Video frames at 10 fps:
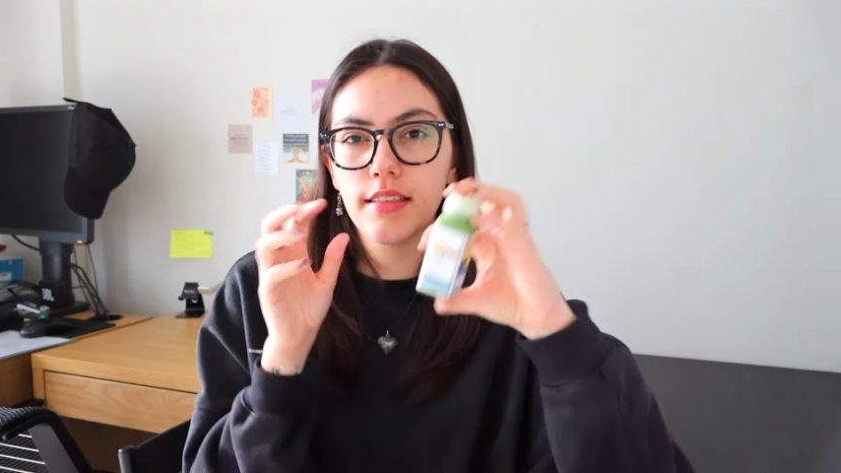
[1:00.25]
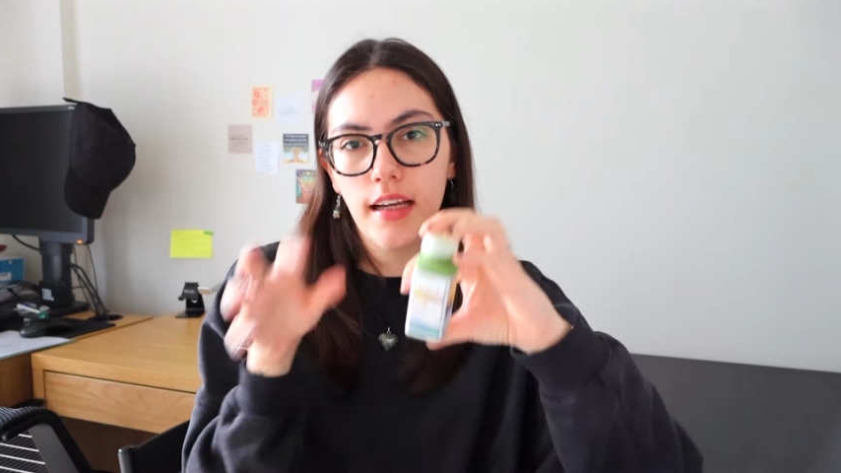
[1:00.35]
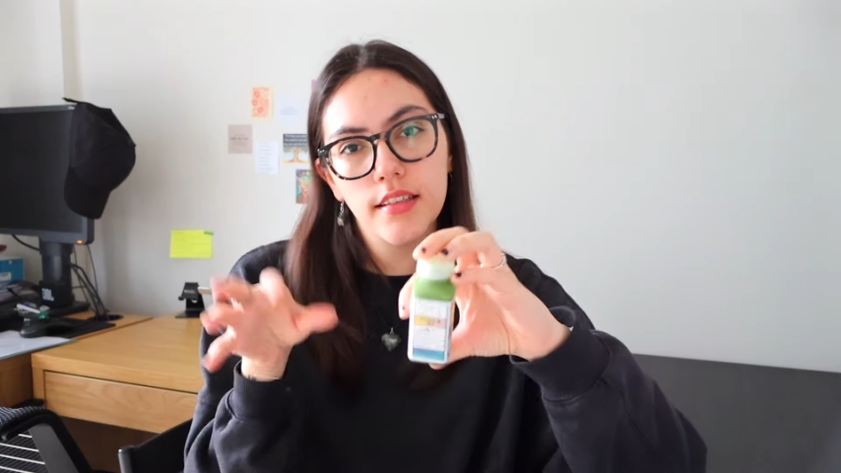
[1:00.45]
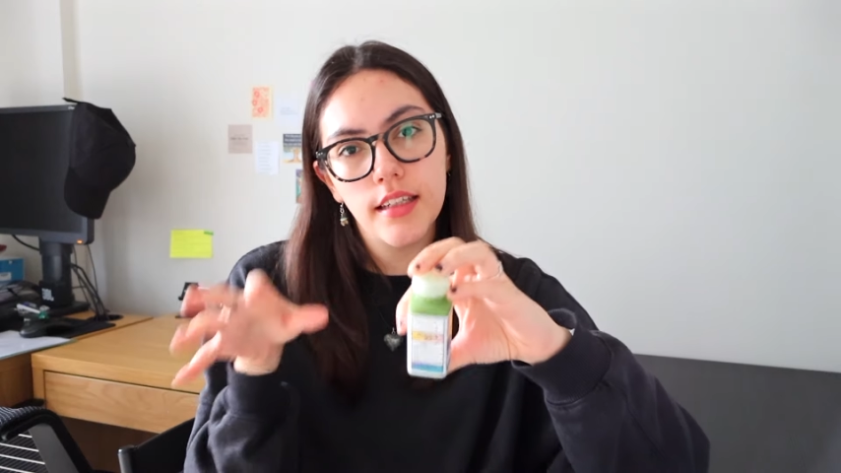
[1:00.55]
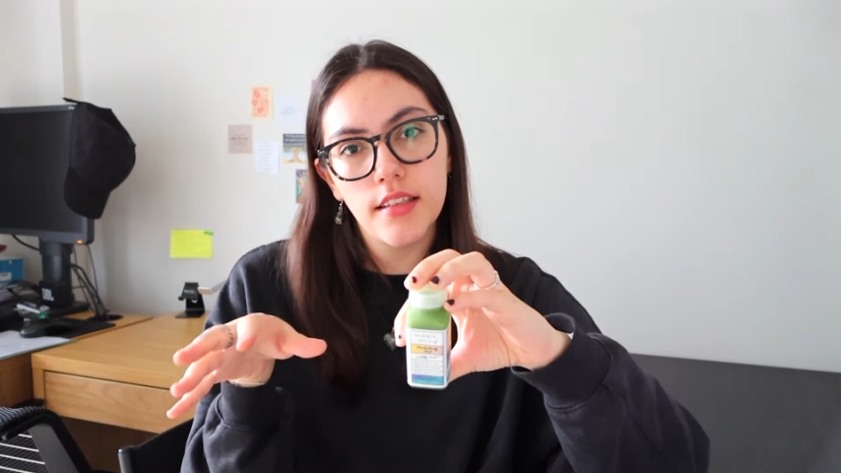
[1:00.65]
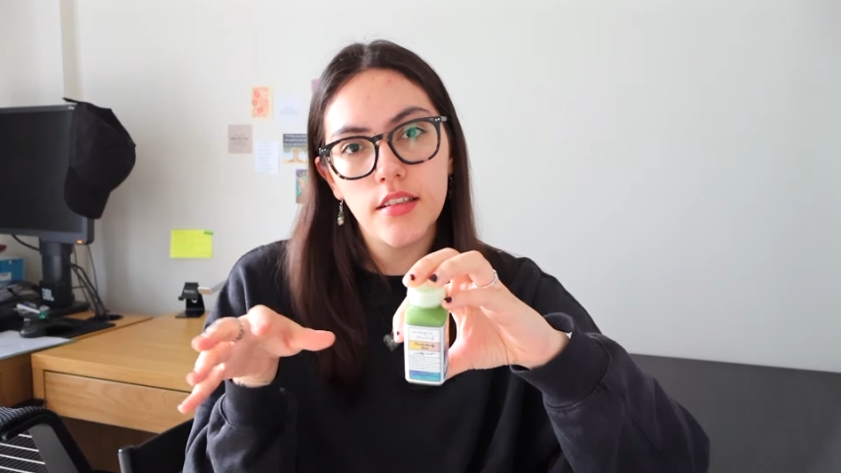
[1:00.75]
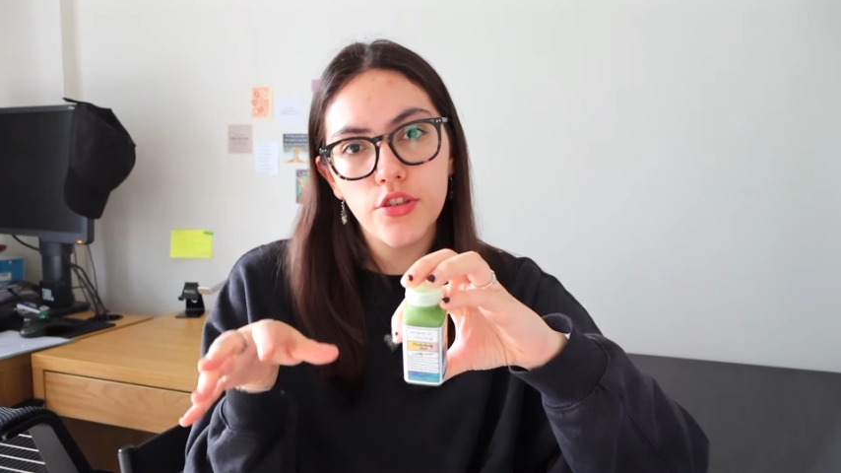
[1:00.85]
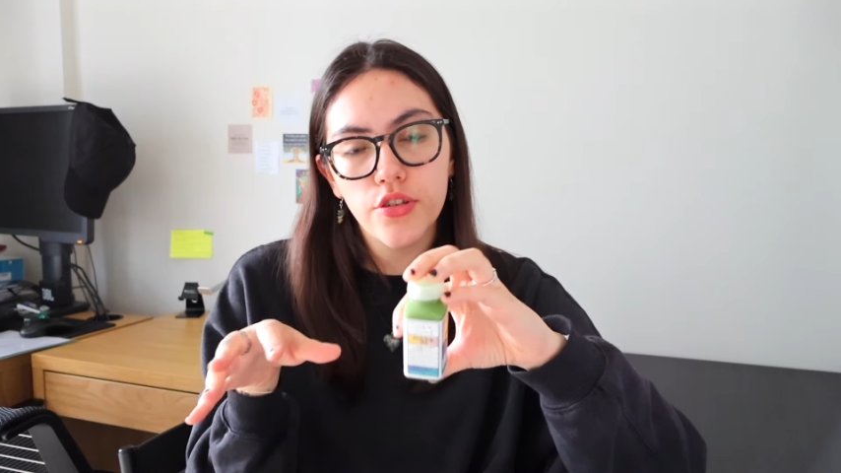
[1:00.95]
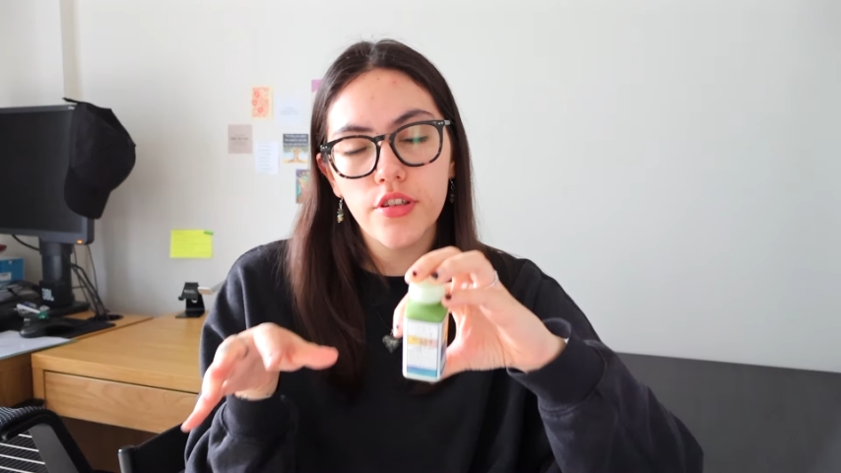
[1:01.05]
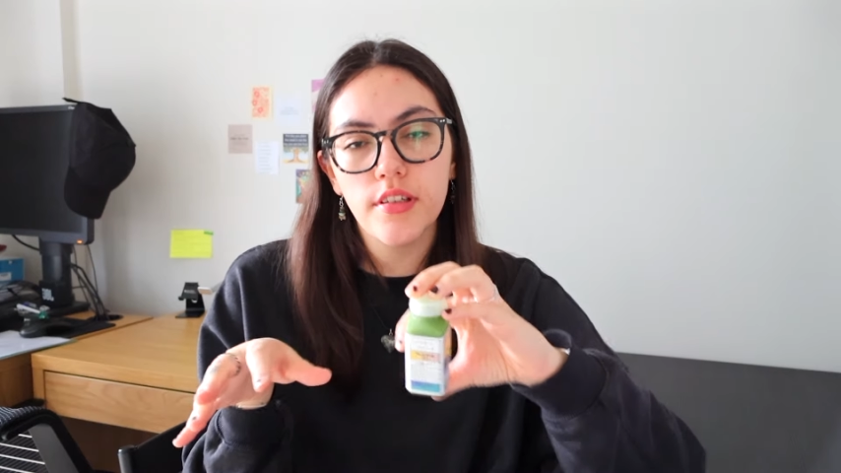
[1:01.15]
dialed in
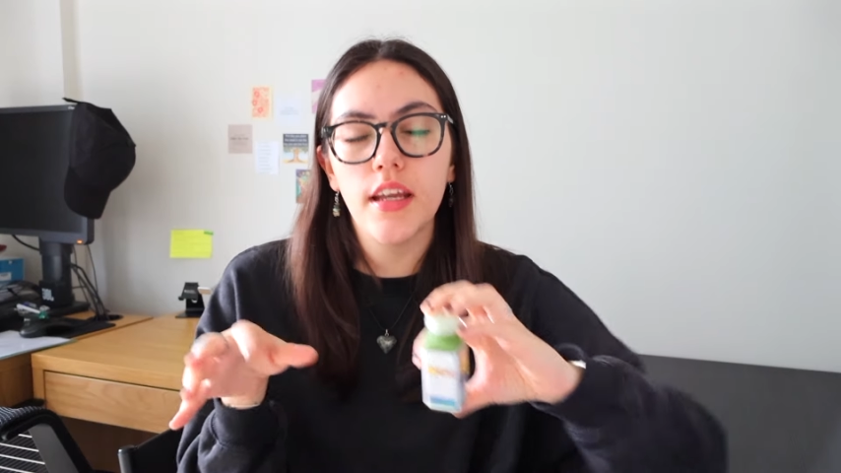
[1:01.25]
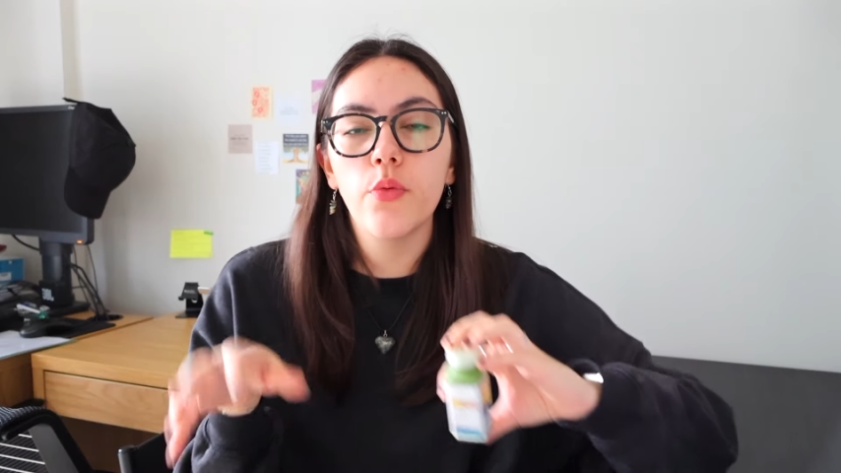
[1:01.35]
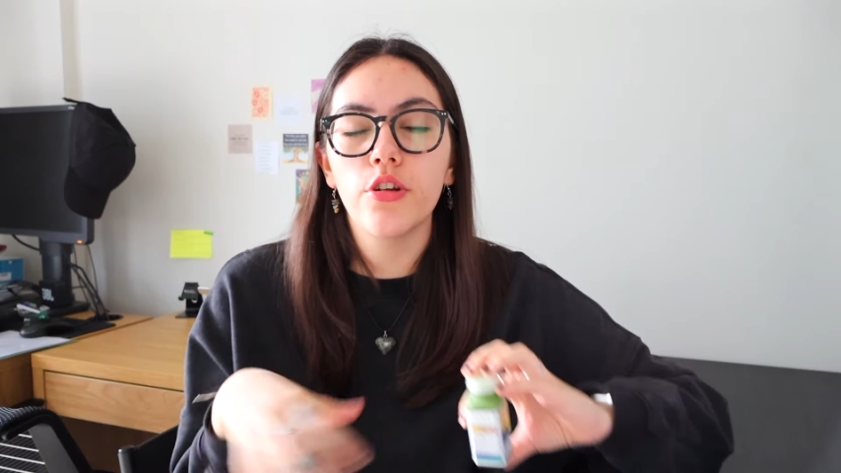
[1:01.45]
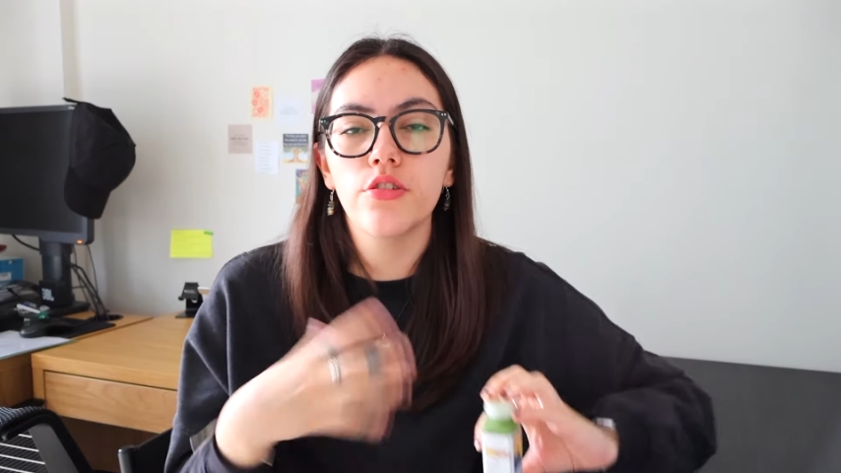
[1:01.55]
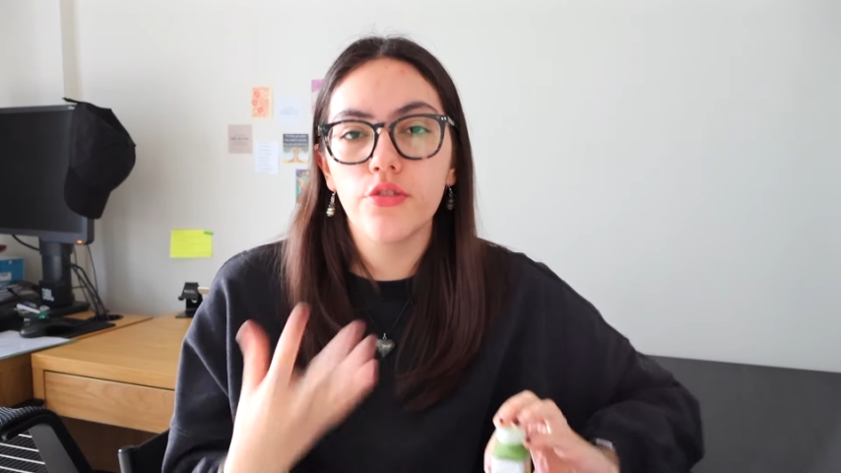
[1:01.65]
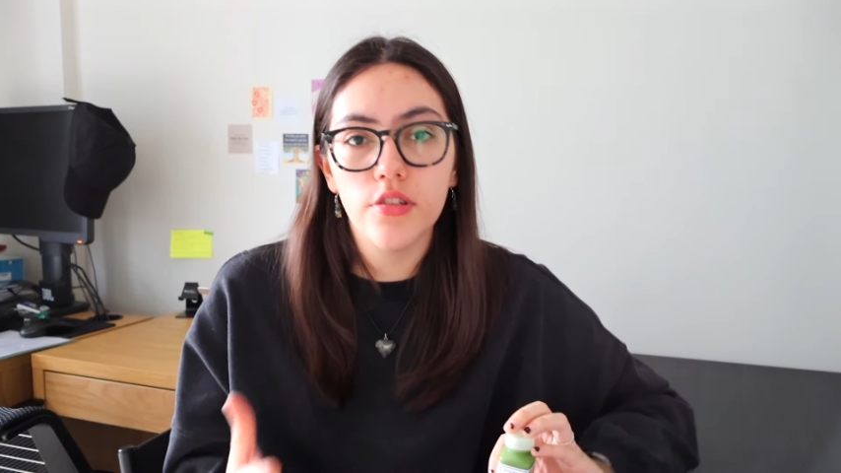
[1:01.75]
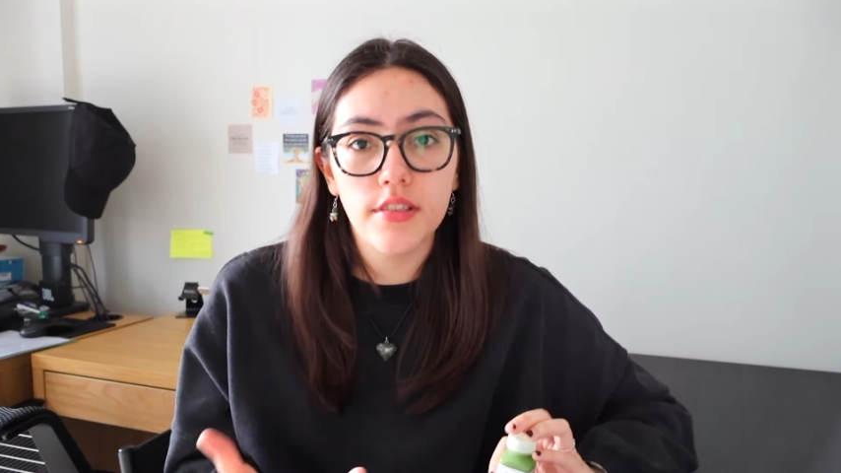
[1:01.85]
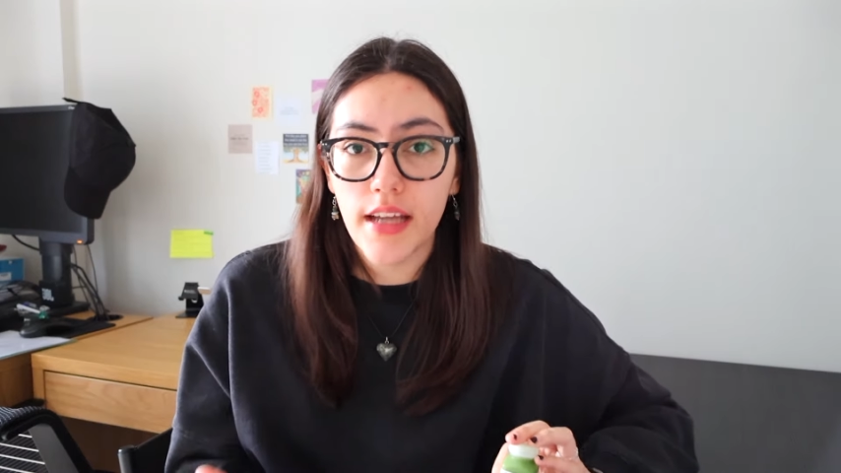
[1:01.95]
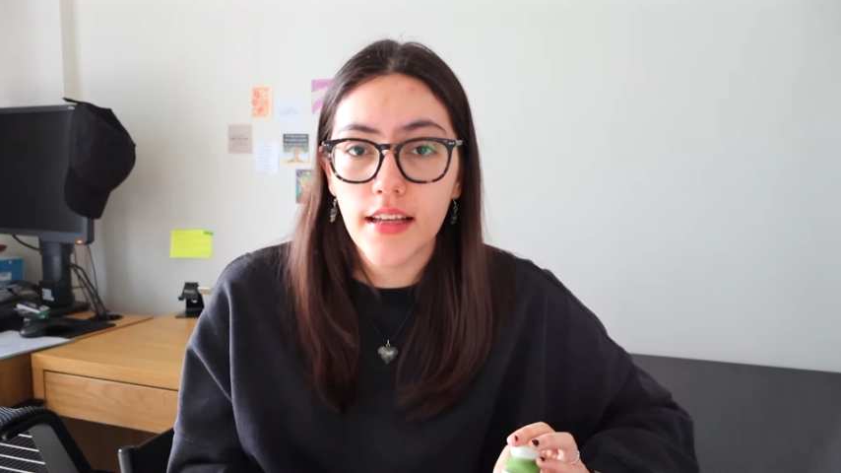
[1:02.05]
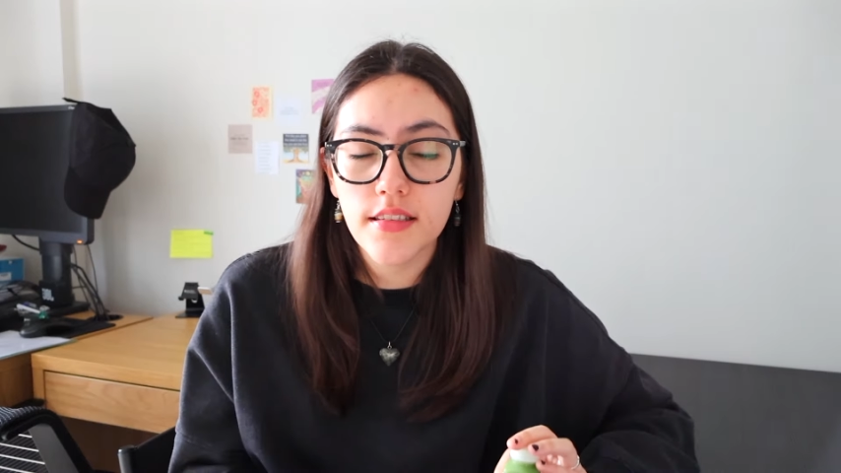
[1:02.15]
during your day when you're doing your
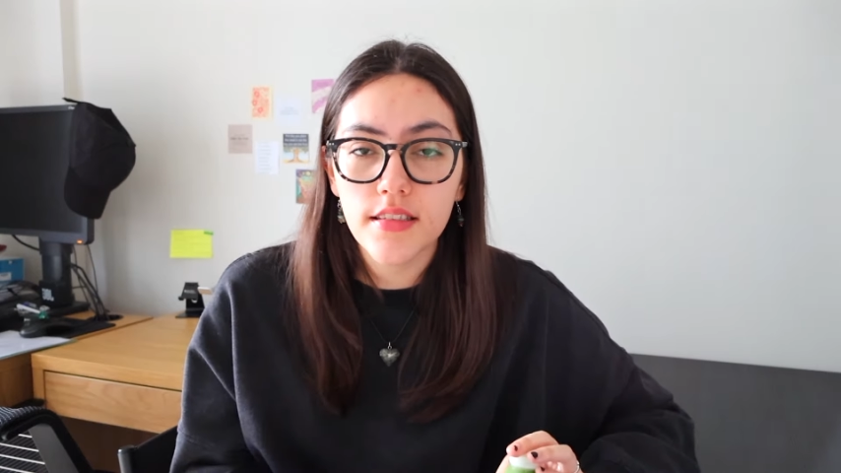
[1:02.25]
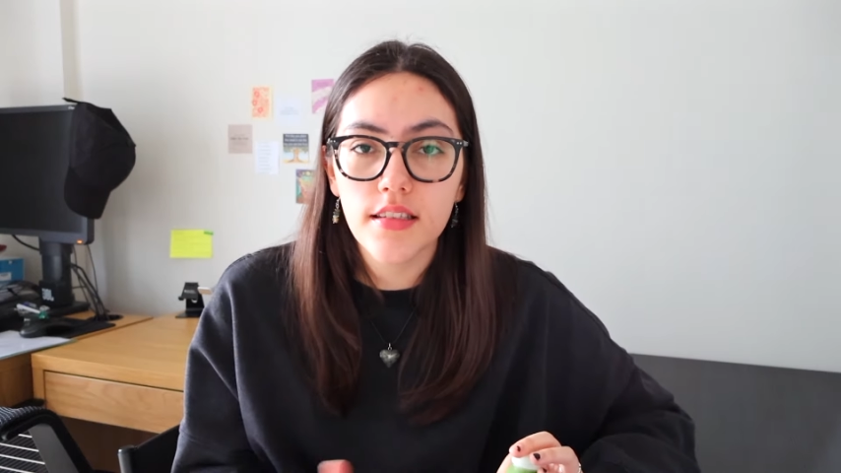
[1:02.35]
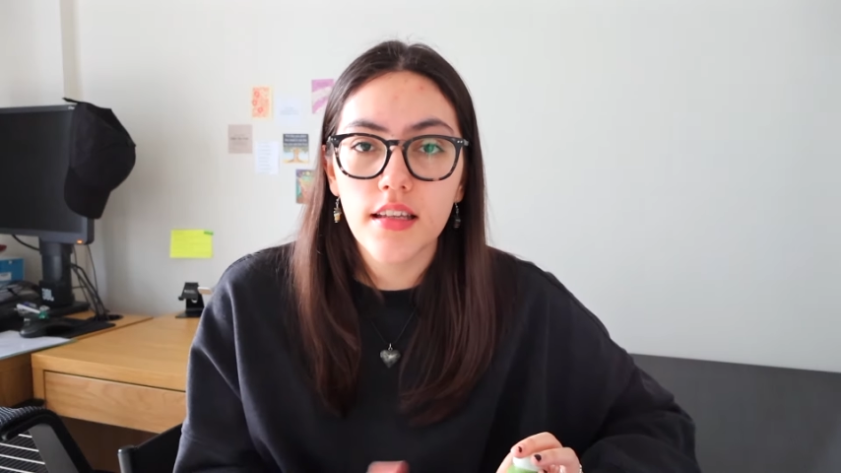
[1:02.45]
tasks.